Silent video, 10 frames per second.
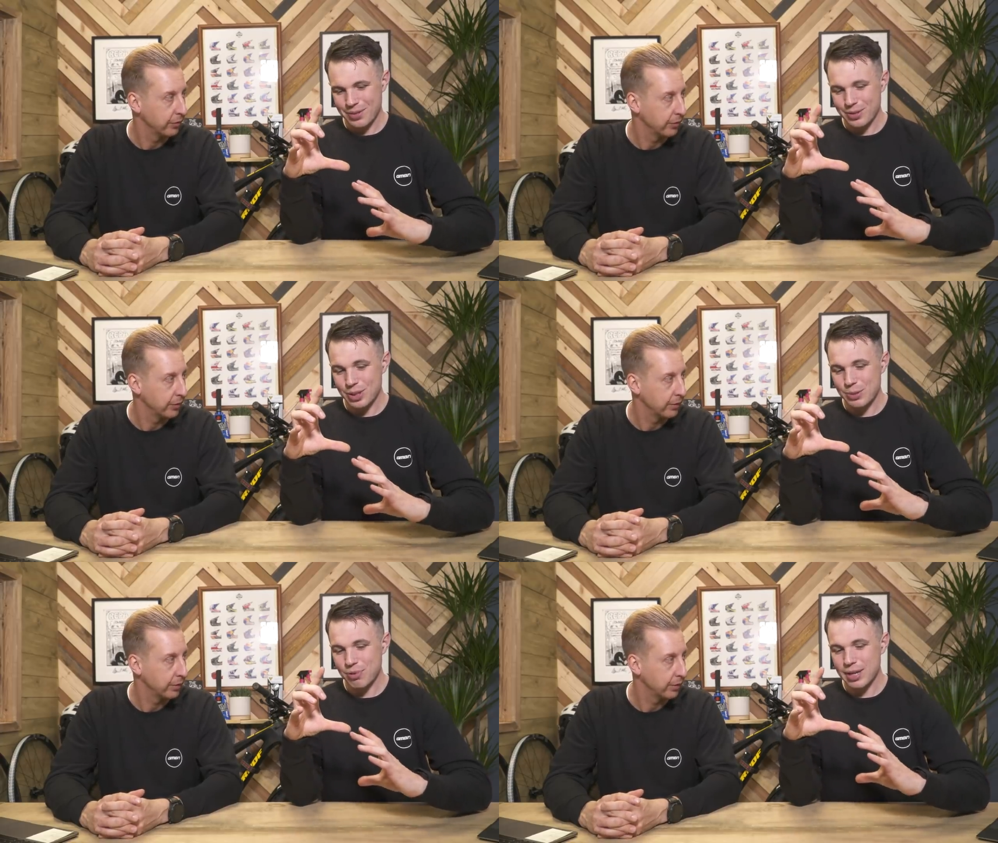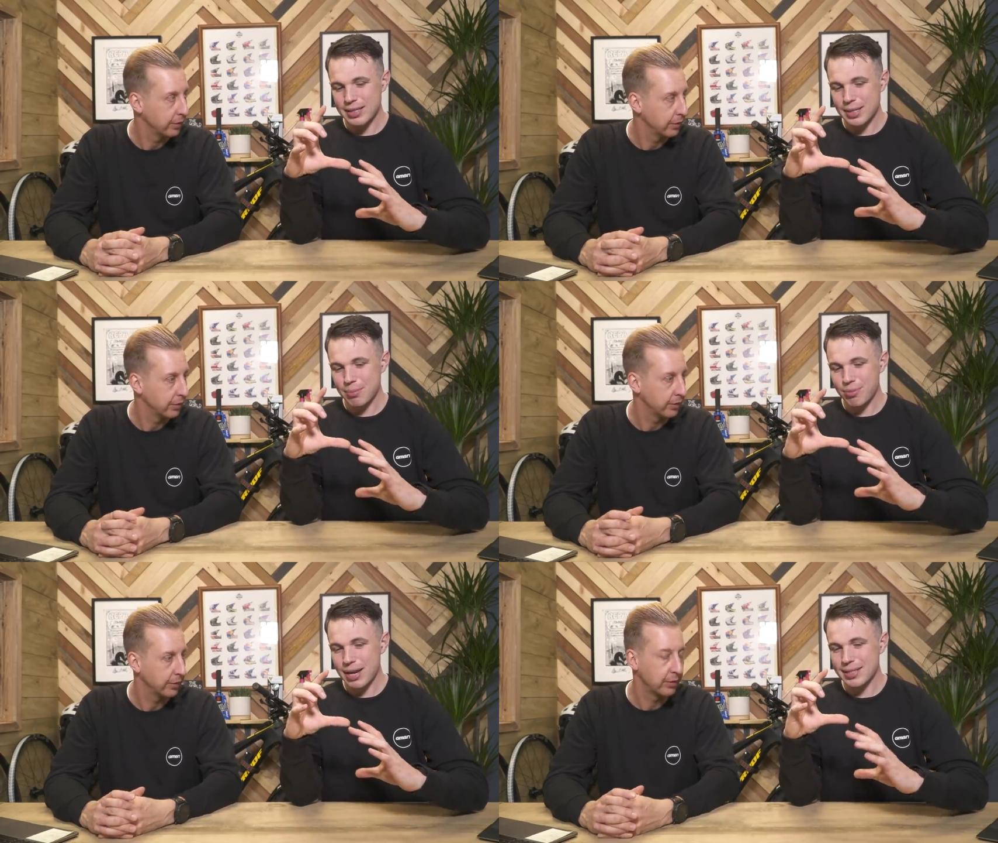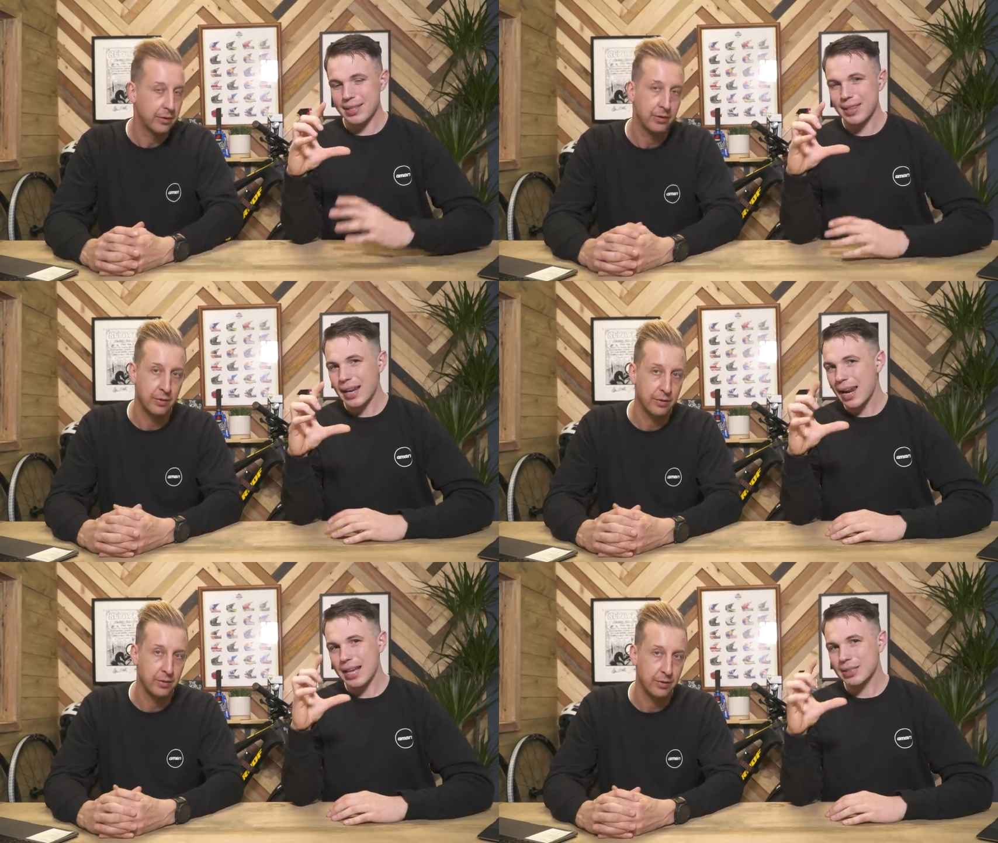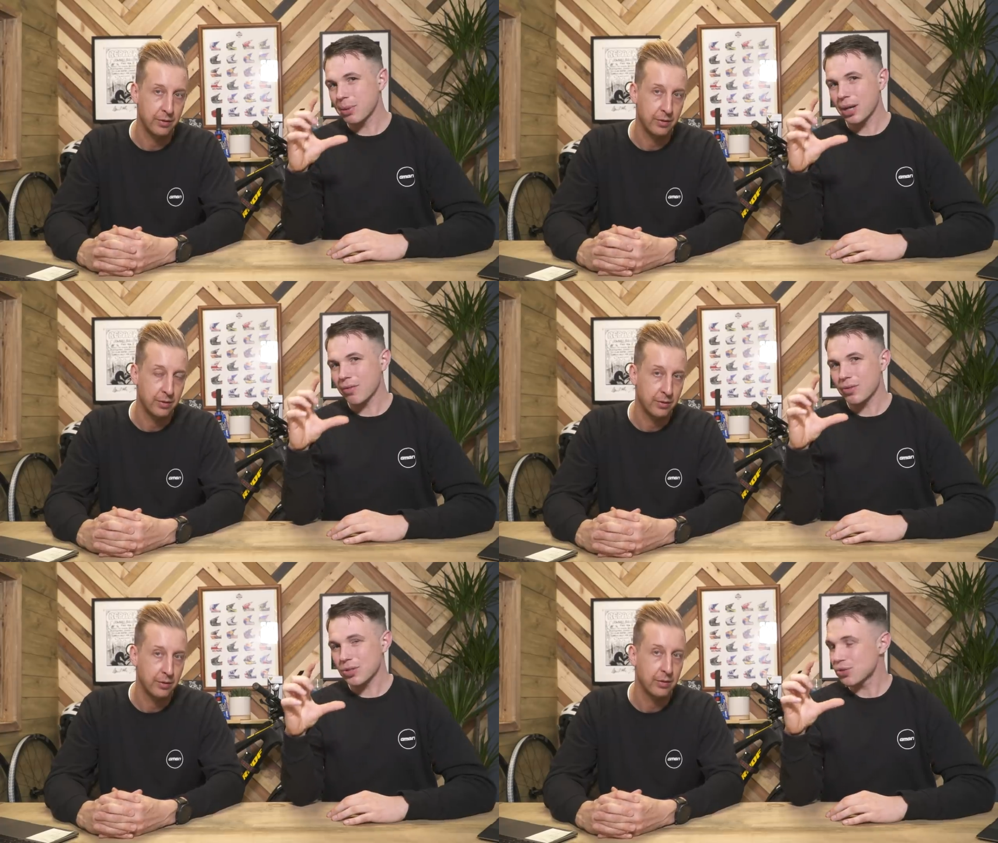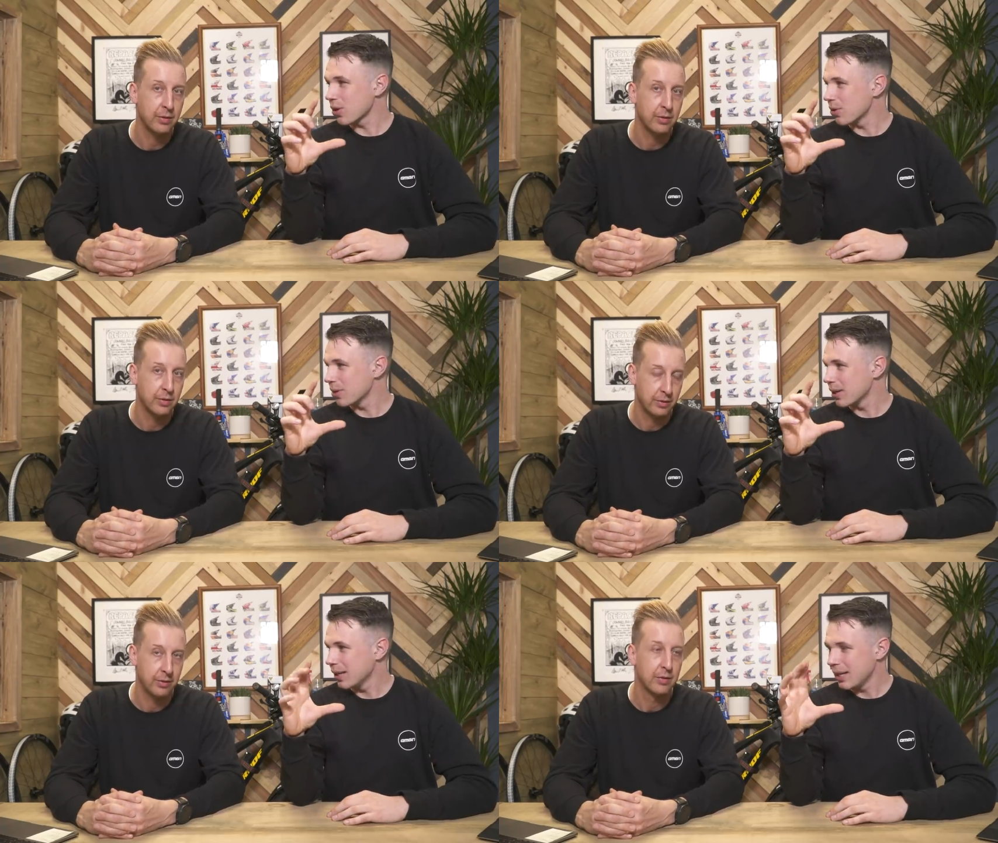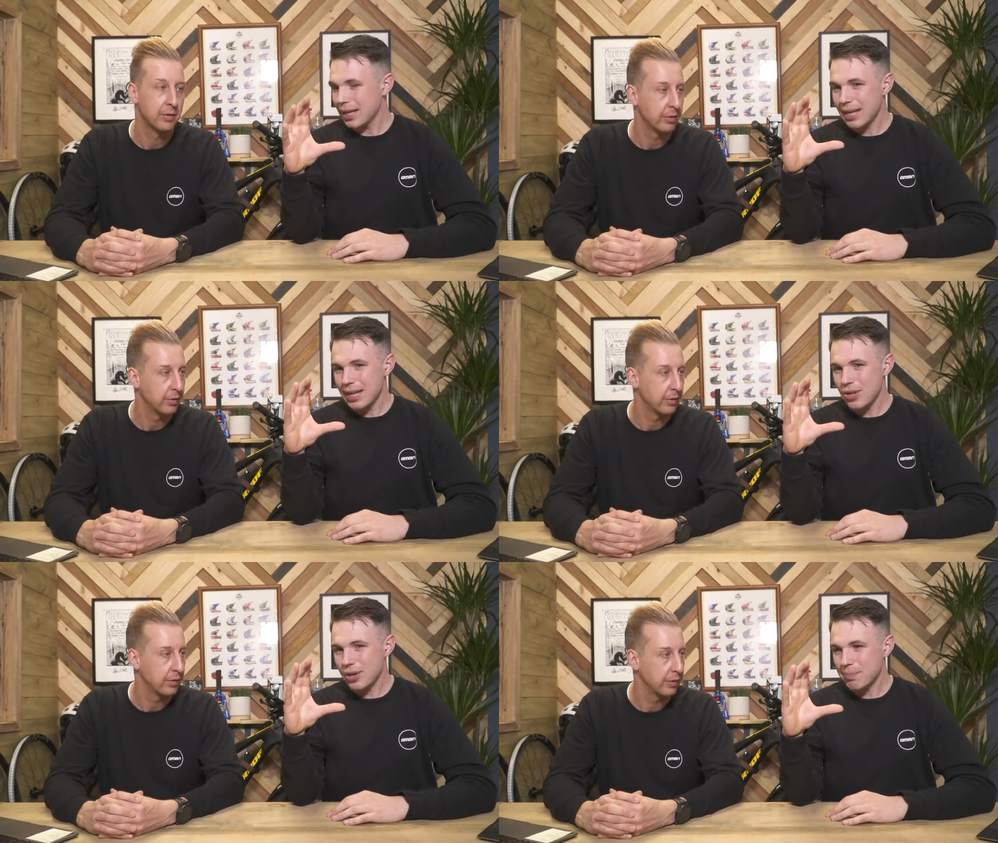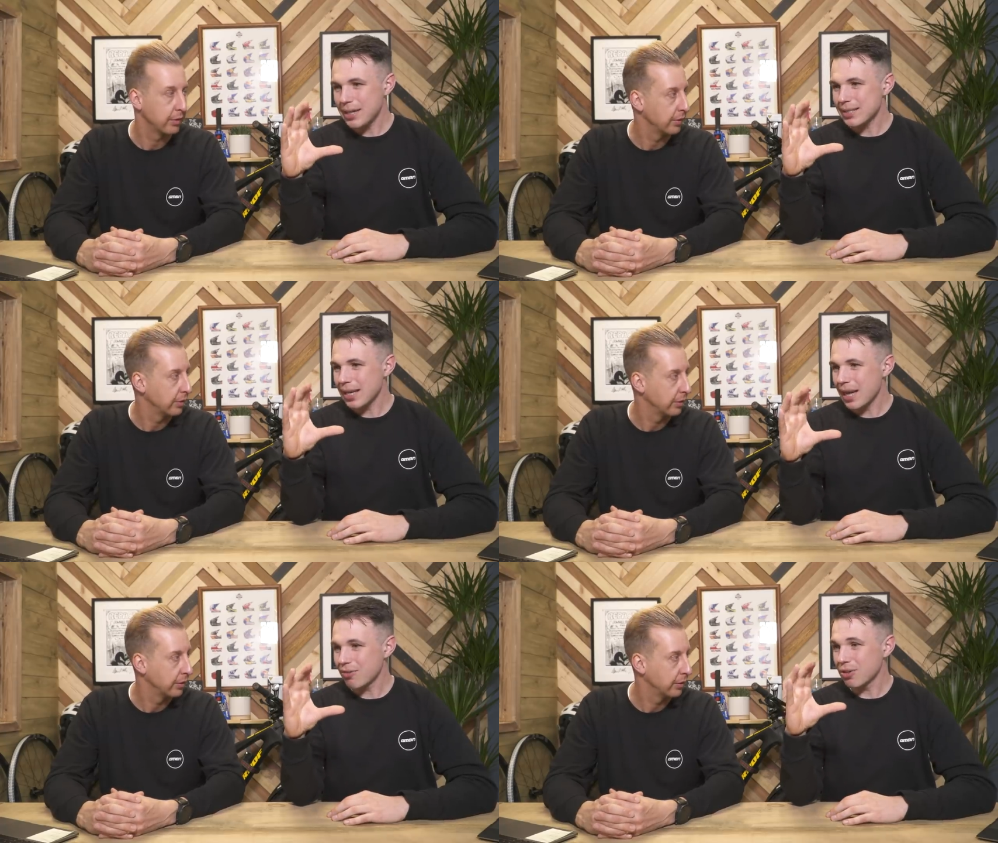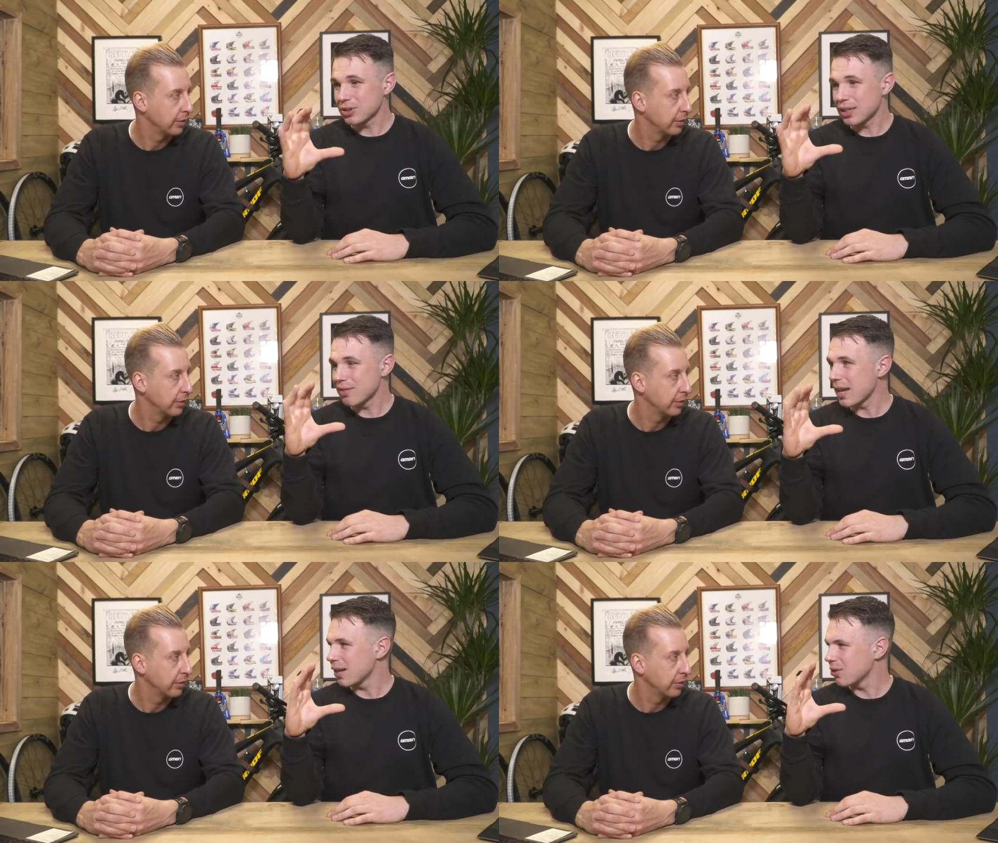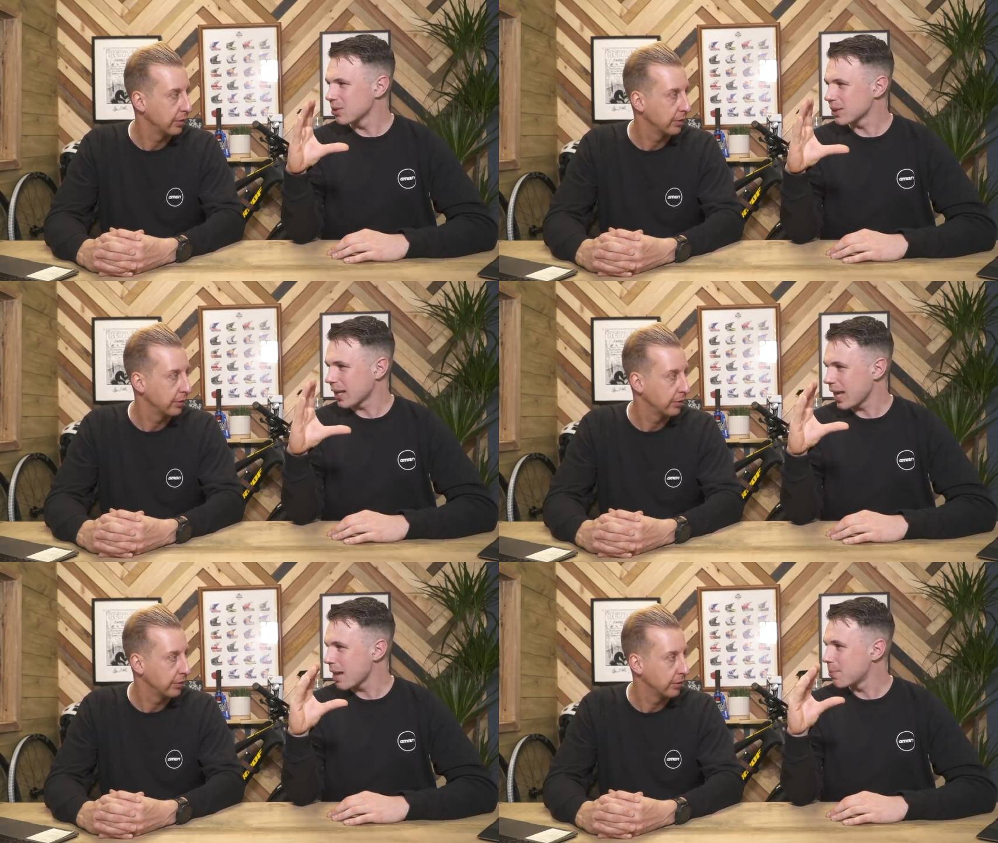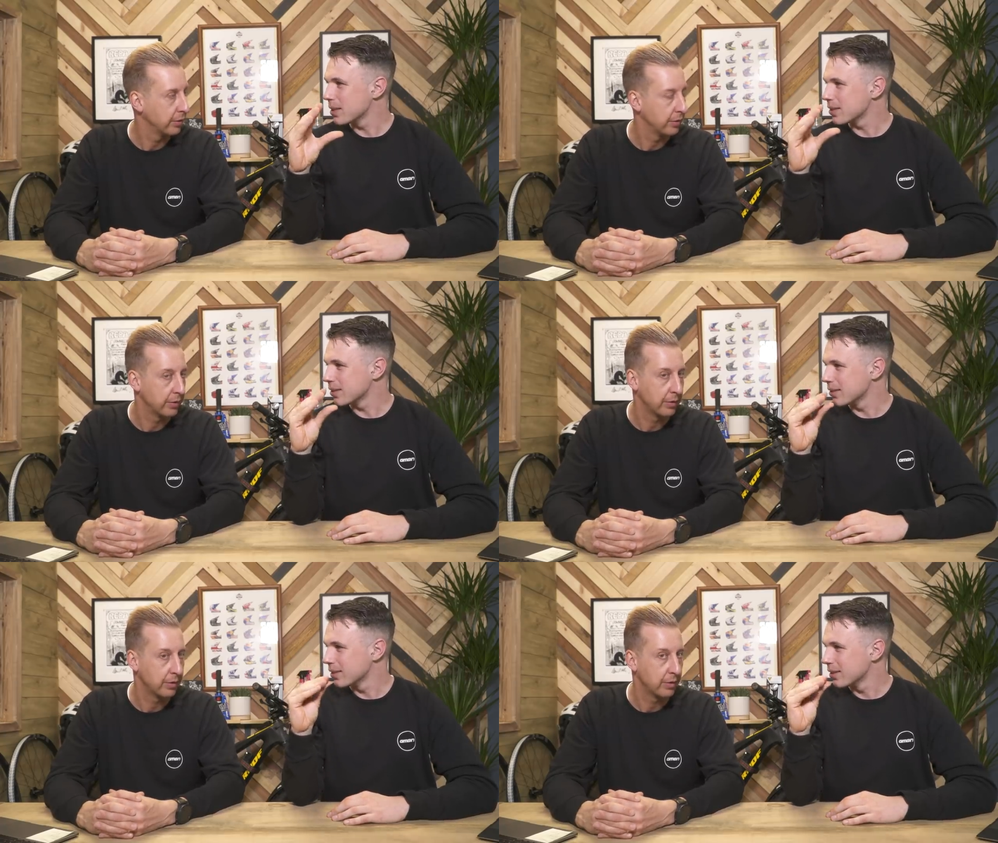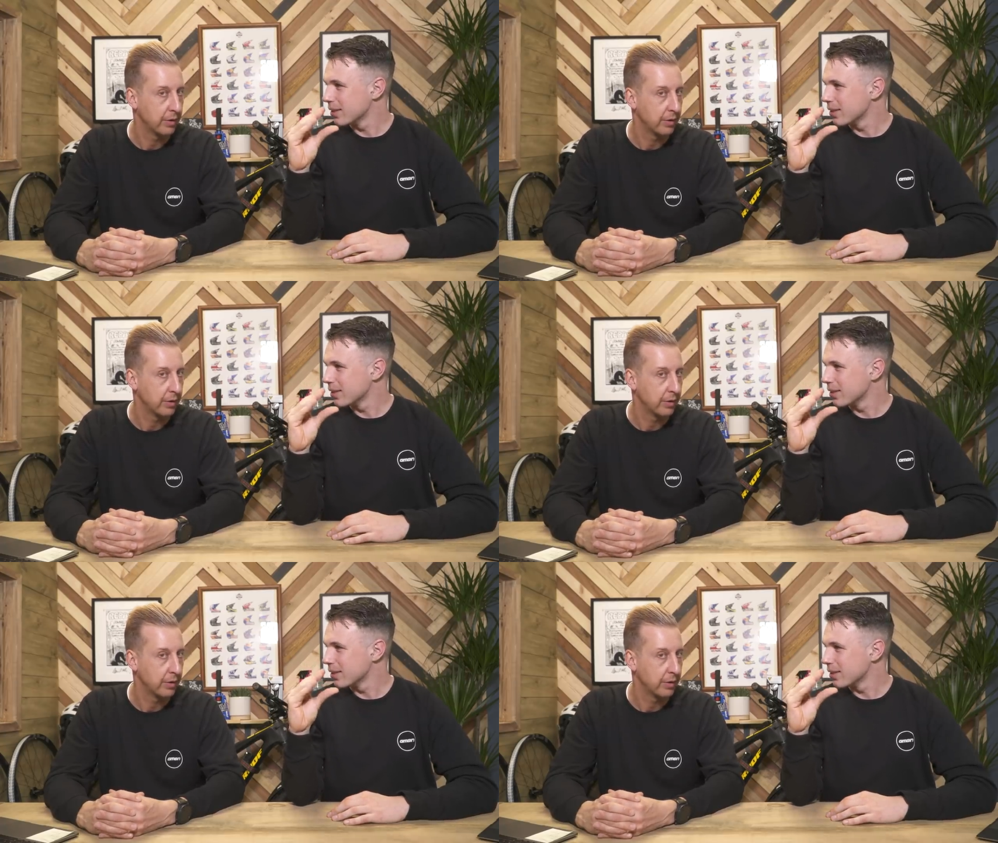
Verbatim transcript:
Speaker 1: so the spring is compressed and the last part of the stroke you can basically have an auxiliary, almost like an air piston,